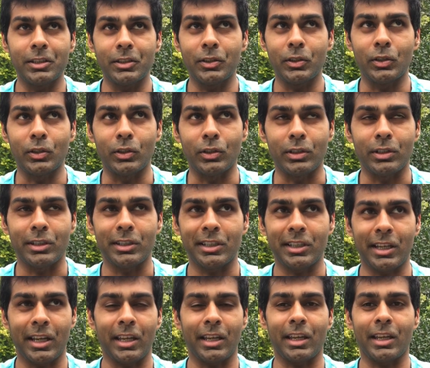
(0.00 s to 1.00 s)
You know,
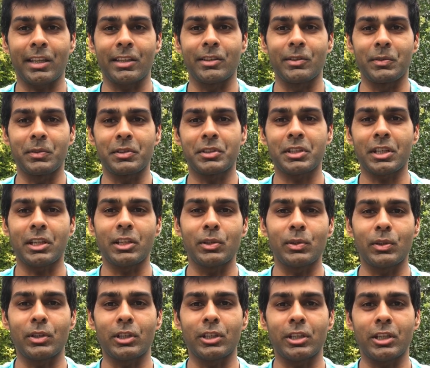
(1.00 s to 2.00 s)
and suddenly
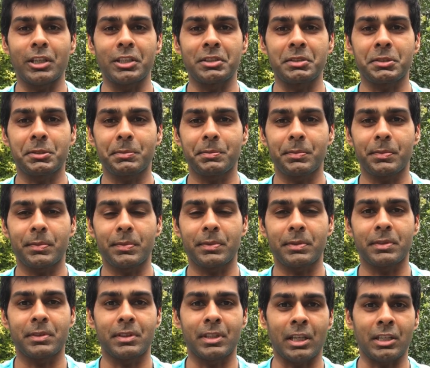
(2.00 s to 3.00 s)
you realize
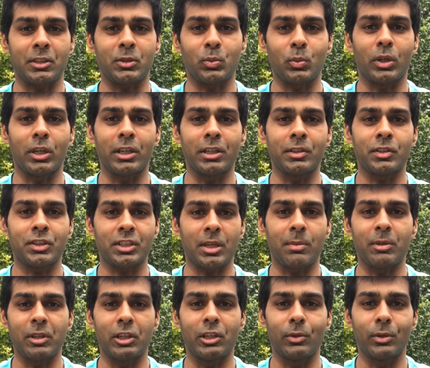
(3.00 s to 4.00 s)
that's why
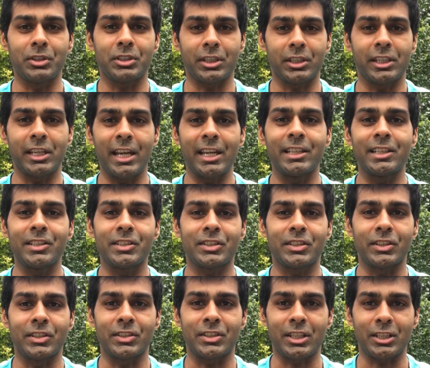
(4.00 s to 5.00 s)
Seb and Lewis are the
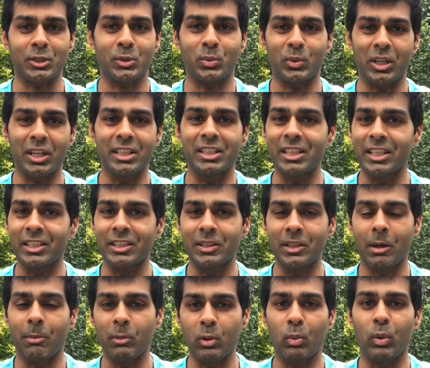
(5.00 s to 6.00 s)
A-listers. That's why they're the
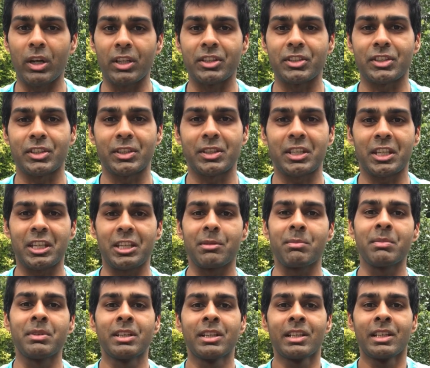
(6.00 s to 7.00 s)
number ones in the
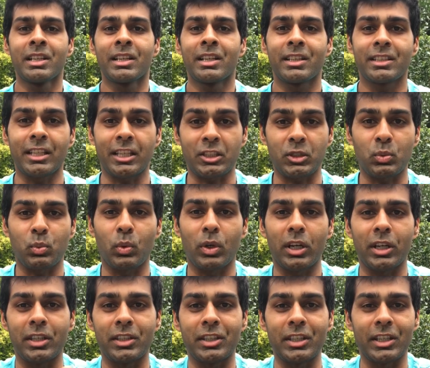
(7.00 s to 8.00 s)
team, and that's
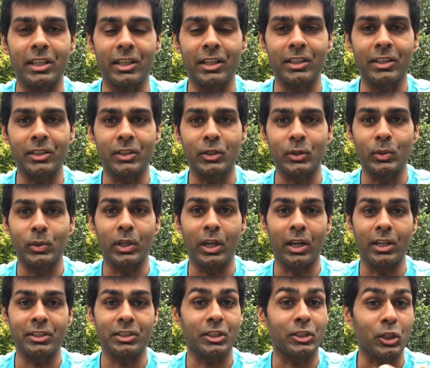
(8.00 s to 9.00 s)
why they are the 2
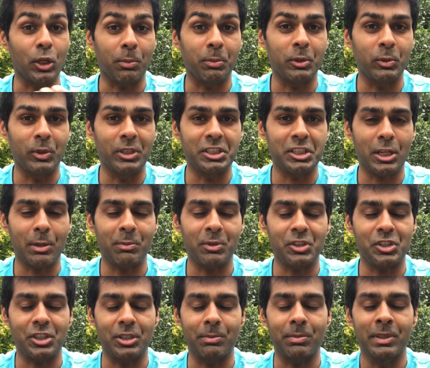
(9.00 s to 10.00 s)
guys at the top of the World
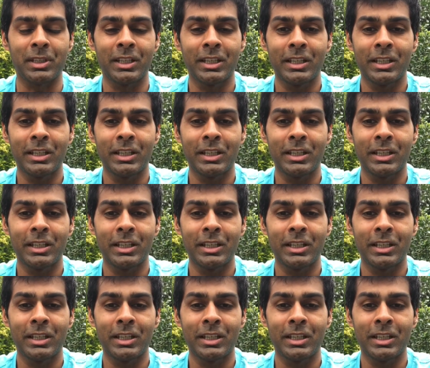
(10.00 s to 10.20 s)
Championship.